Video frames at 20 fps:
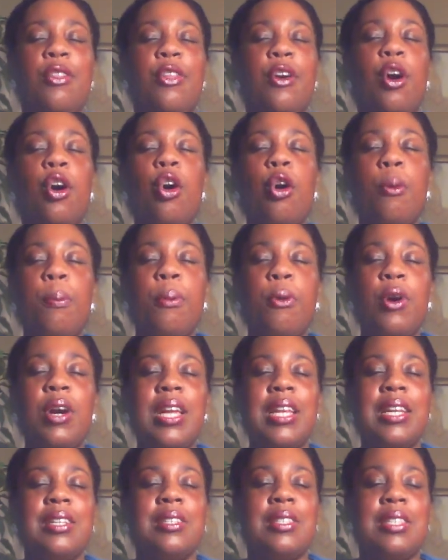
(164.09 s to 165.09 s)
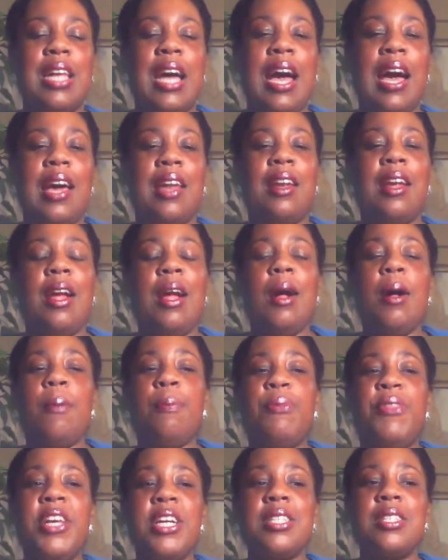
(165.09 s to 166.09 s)
The whole point is that
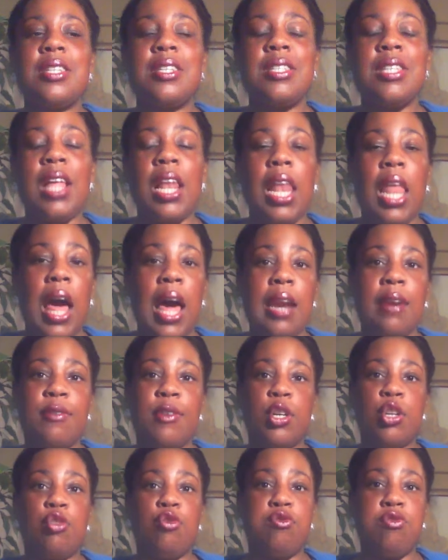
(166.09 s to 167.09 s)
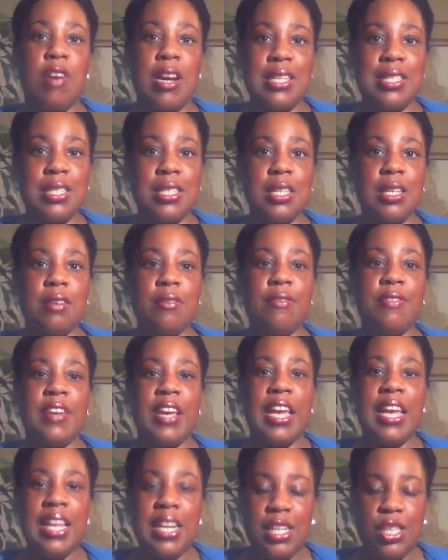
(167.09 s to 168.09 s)
this is a lot of aggressive
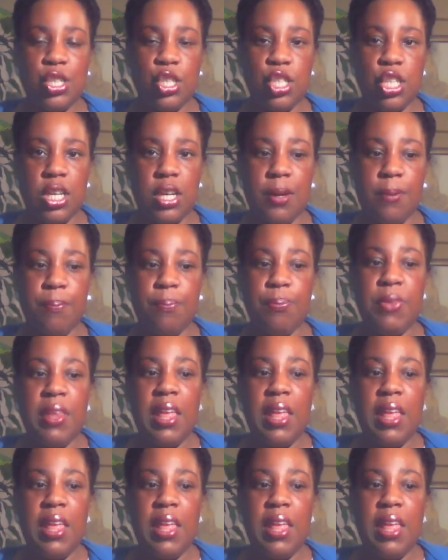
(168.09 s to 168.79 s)
energy